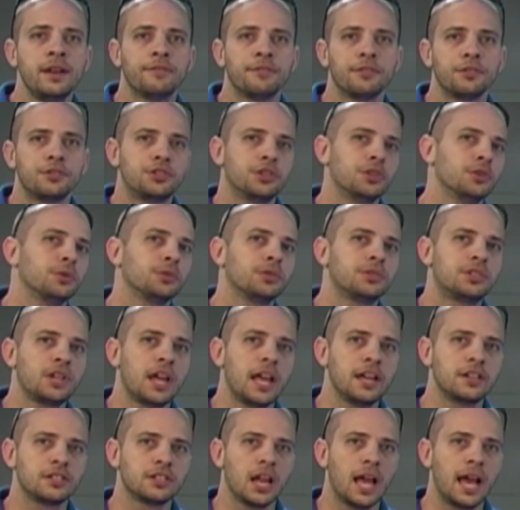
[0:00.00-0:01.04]
for general
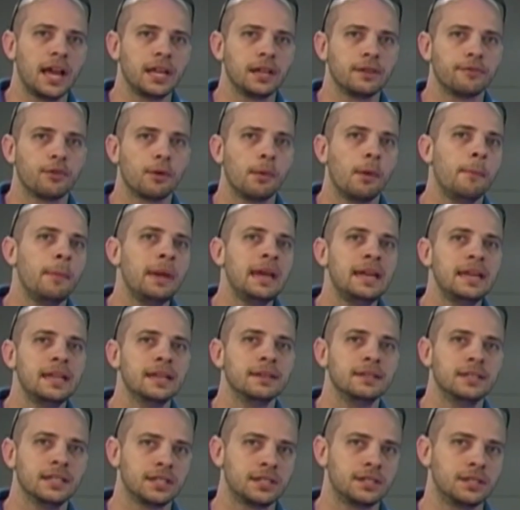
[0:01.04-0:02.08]
stage lighting from a
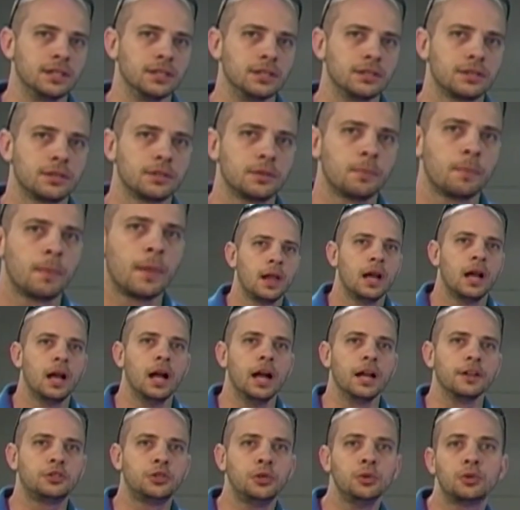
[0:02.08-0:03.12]
median distance.
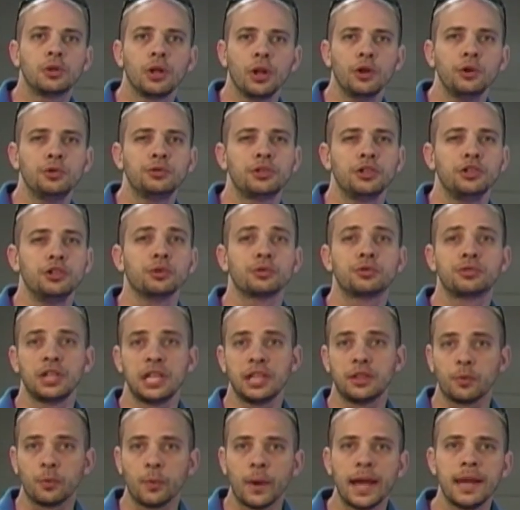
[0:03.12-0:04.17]
Too close and you'll see
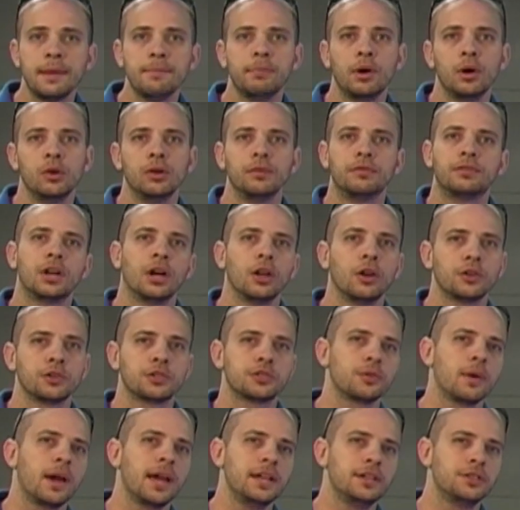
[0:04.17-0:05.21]
the rainbow of color
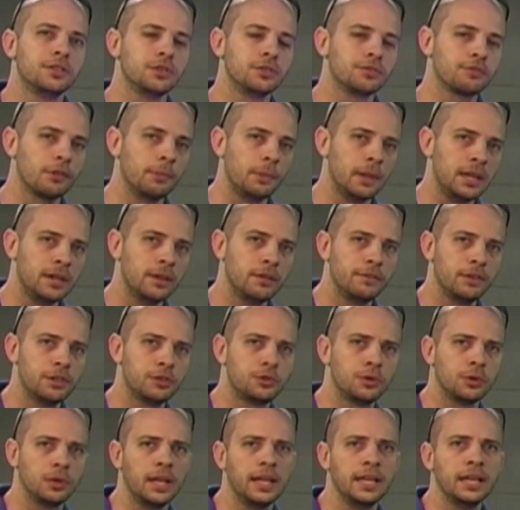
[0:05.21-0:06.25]
striations from the
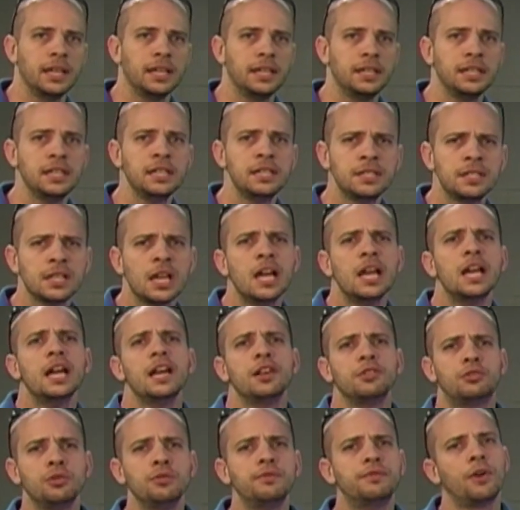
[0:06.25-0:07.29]
individual LEDs,
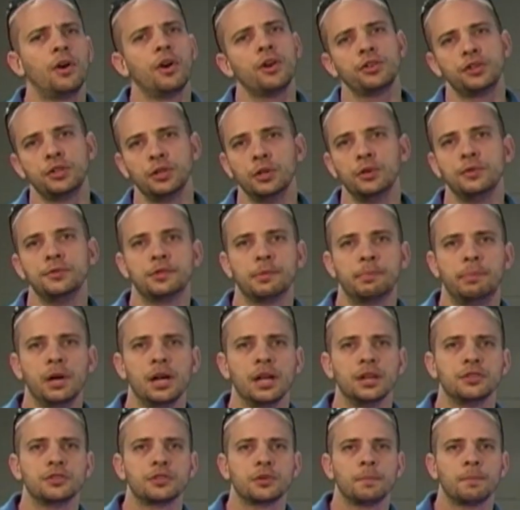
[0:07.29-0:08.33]
and too far and you lose the
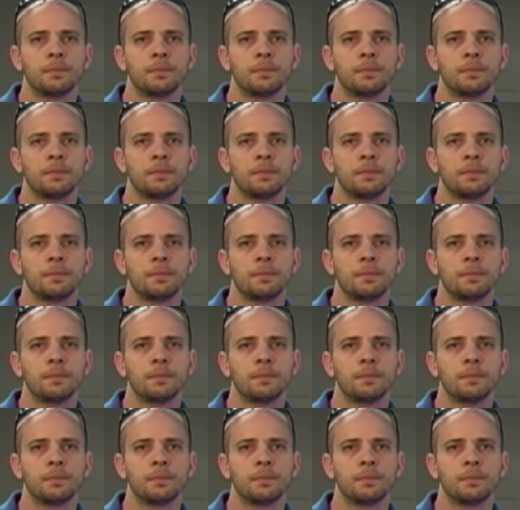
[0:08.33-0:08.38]
punch.